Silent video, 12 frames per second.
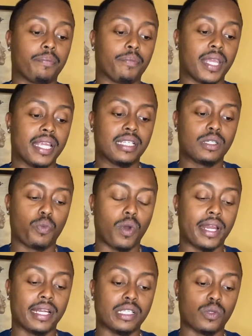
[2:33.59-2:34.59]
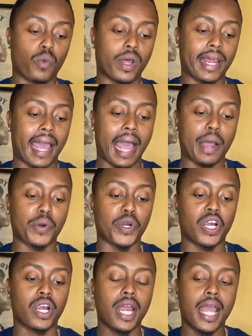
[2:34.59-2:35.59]
Each one is 1
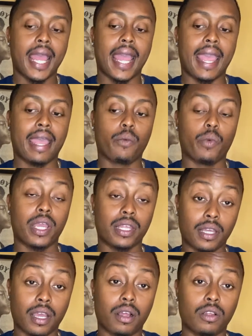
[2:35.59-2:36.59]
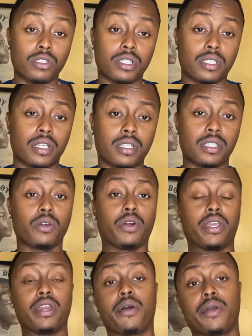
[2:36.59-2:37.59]
hour, and we get the conclusion to the
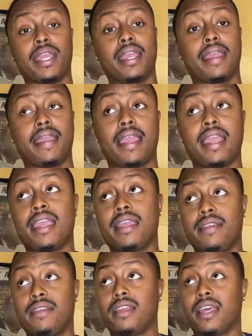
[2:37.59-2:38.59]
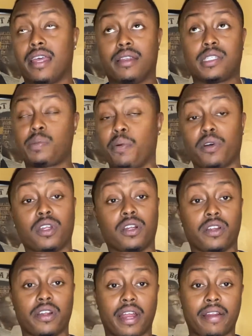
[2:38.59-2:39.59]
story. He spoiler
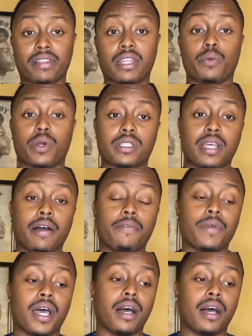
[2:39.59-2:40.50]
alert, everything works out.